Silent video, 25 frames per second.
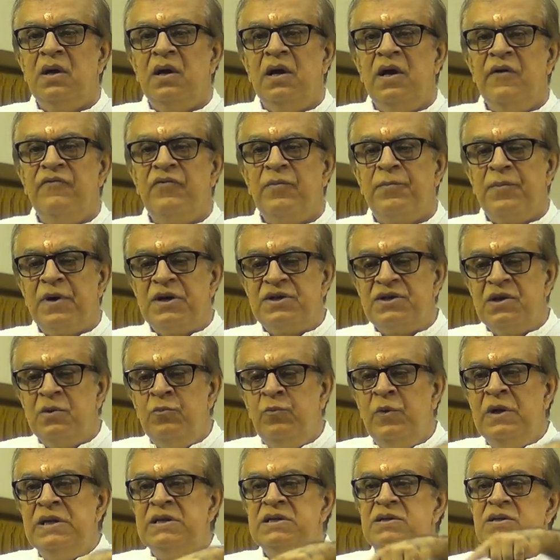If a person
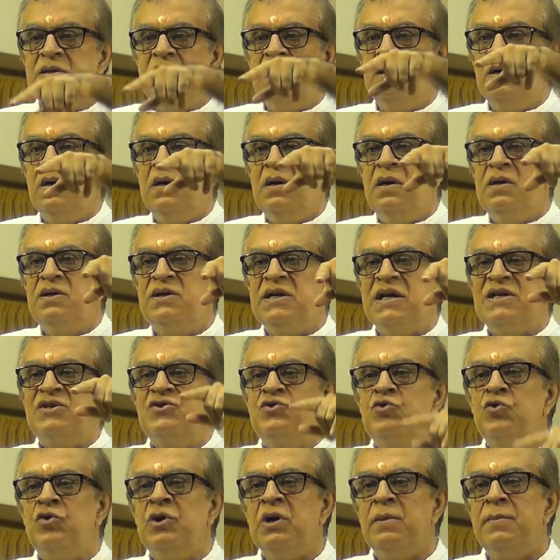wins chess
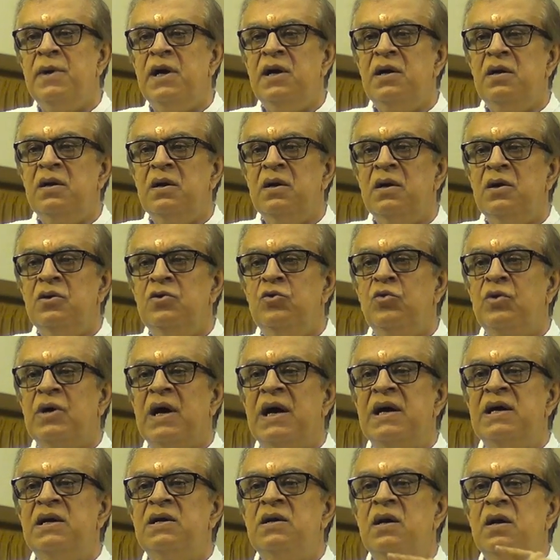tournament, you
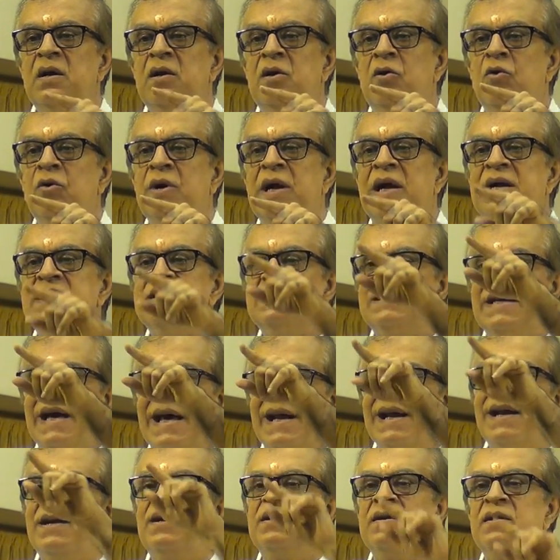can't look at his
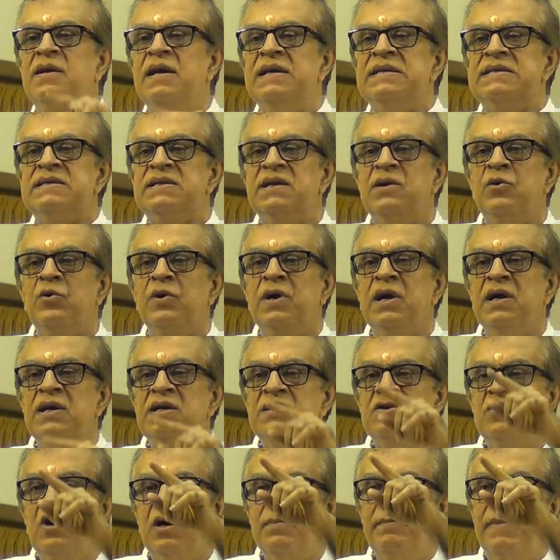character and say, okay, he's
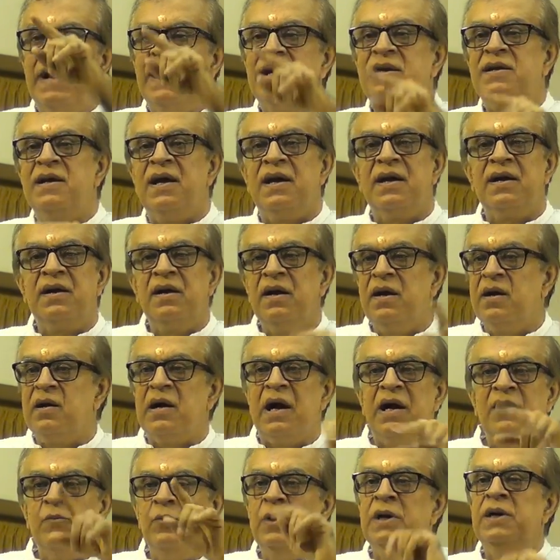got bad character, he
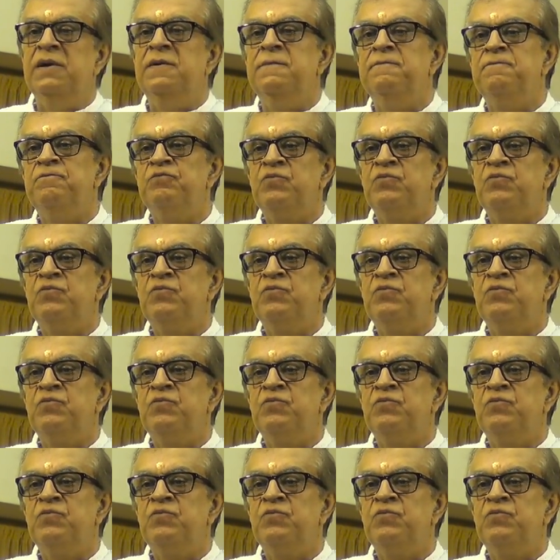can't win.